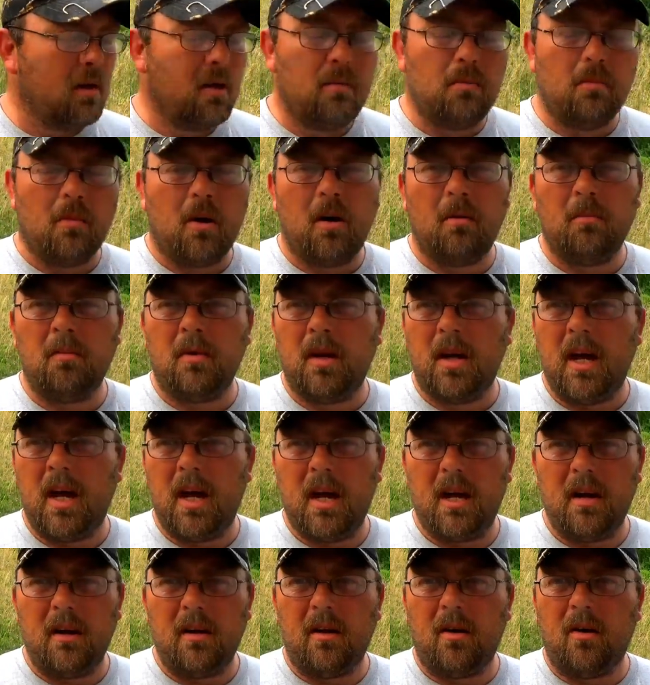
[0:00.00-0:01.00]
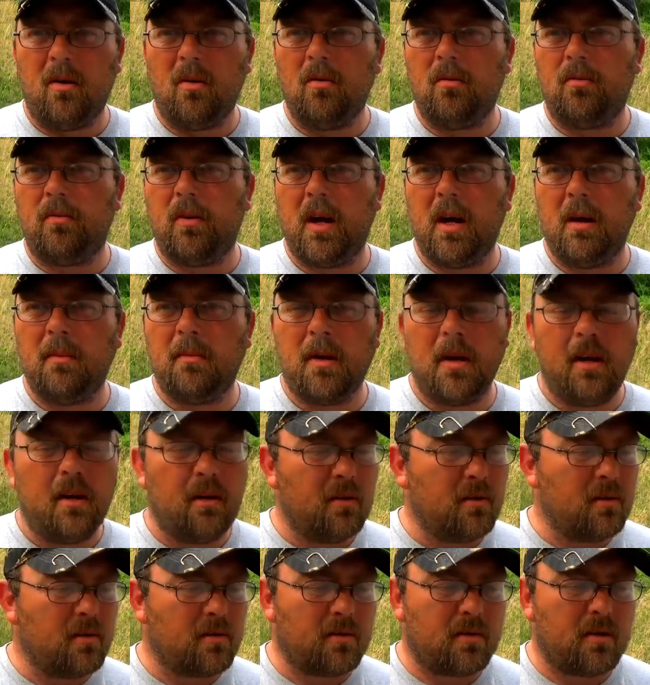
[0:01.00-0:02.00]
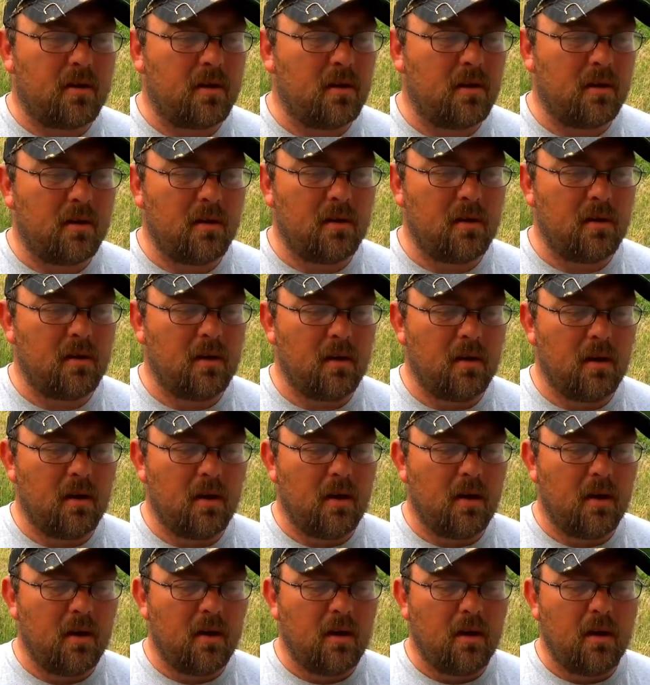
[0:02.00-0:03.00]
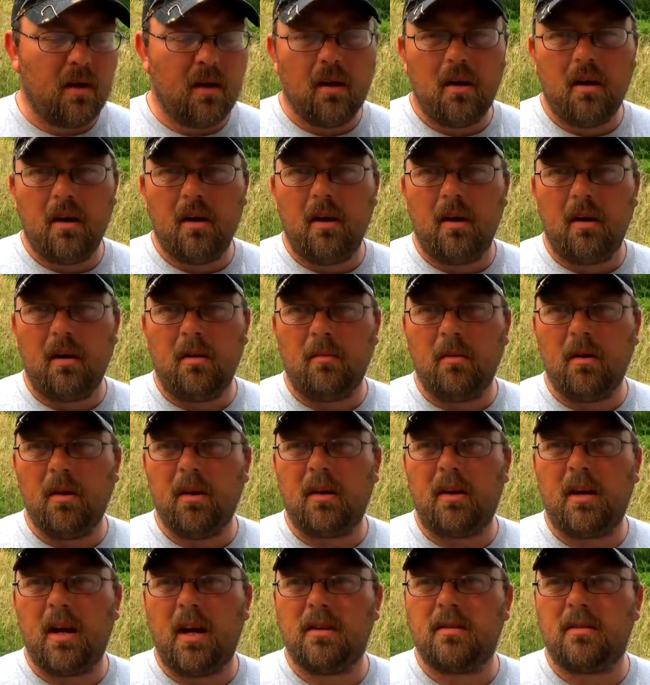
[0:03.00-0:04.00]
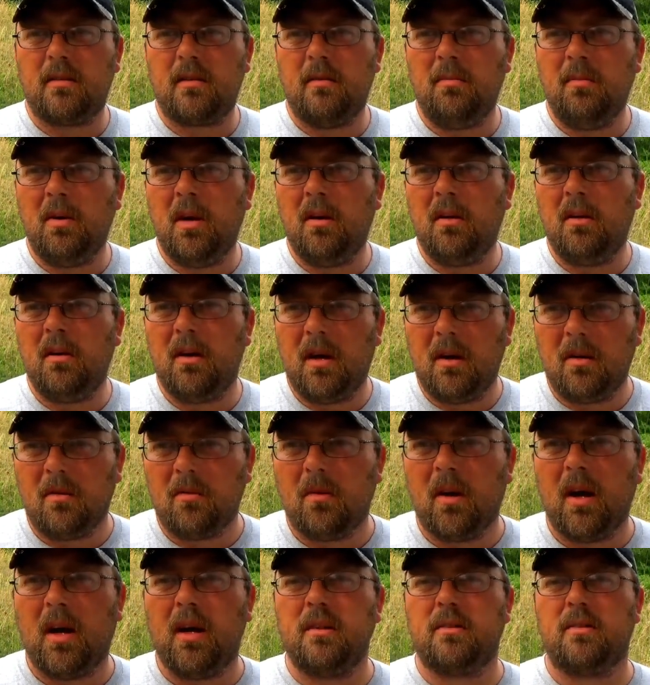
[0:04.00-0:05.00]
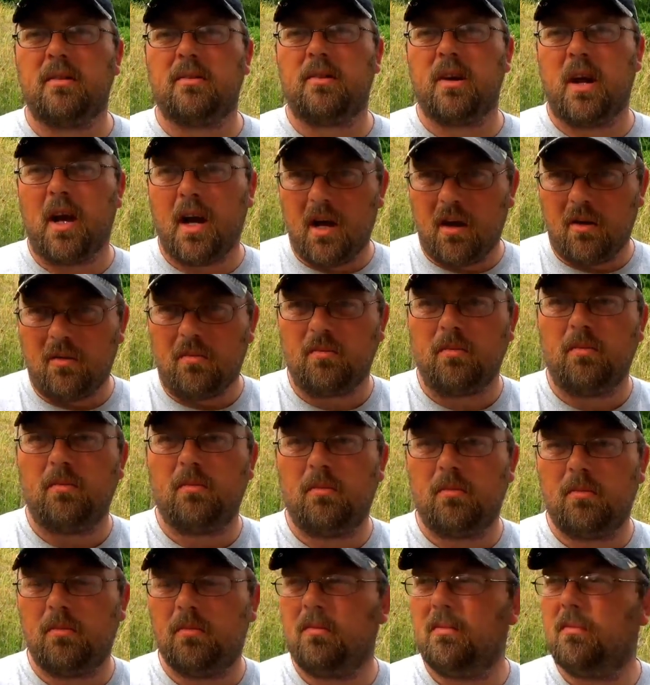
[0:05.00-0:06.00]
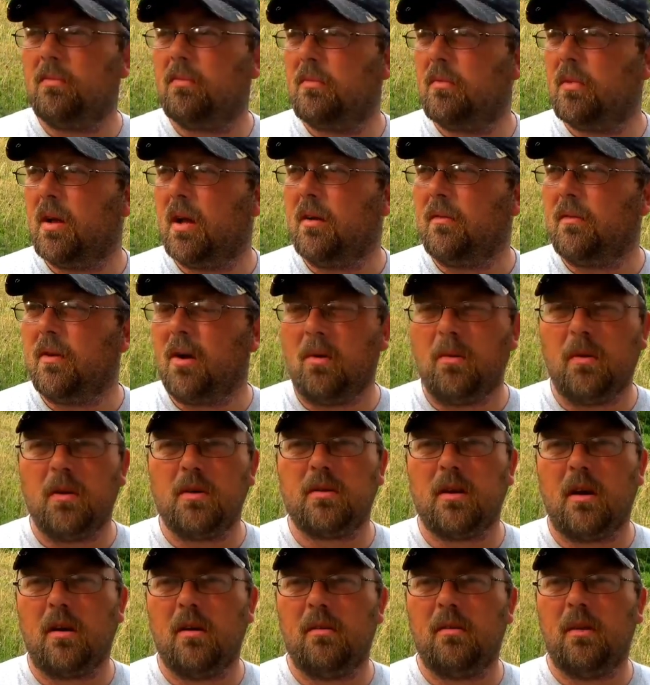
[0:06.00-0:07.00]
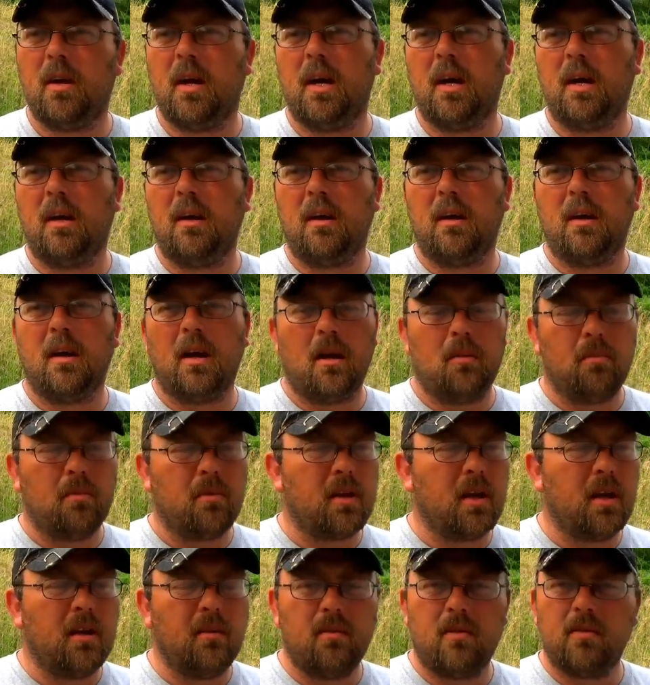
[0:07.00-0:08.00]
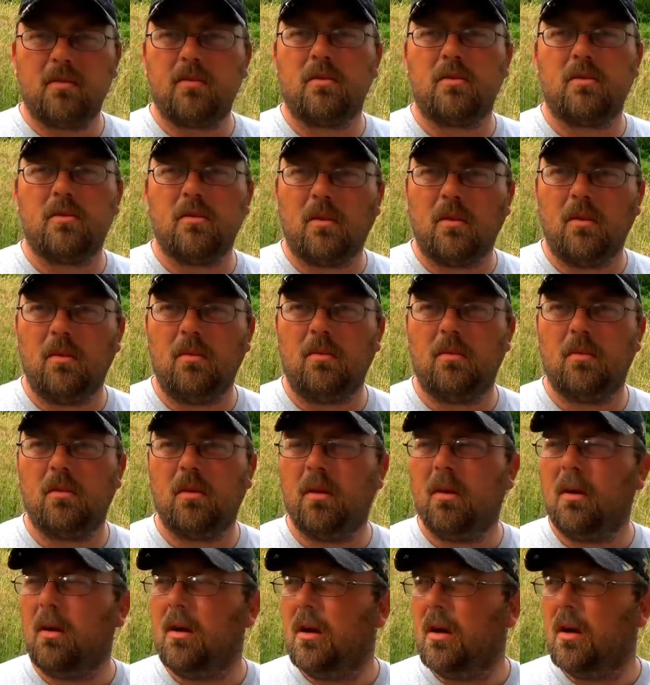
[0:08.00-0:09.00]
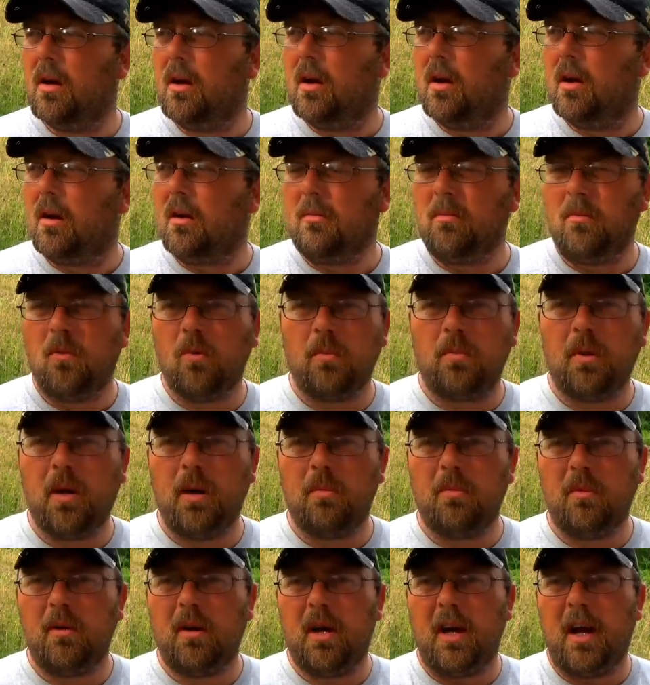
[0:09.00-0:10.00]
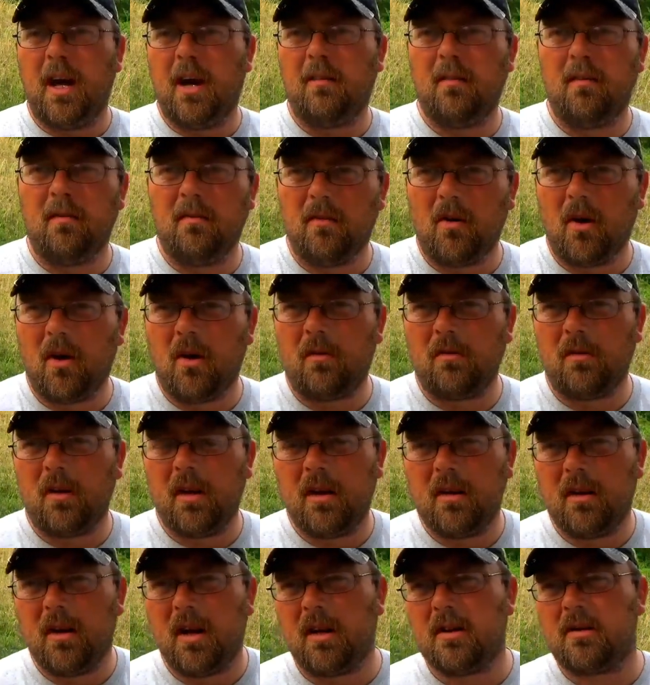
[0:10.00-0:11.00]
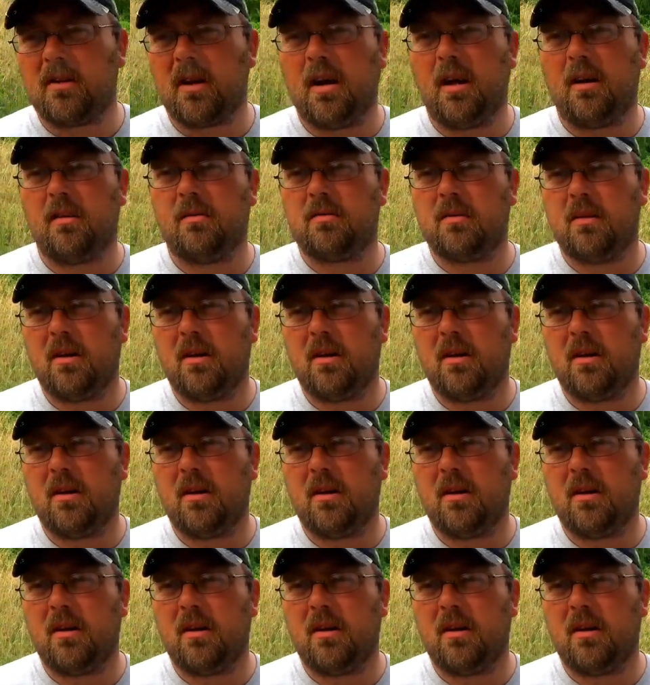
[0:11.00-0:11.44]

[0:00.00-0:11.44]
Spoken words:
mom and dad and the whole family. And just, it really takes a community to raise a child. I've always heard that, and I believe it's the truth. The more people you have involved in that child's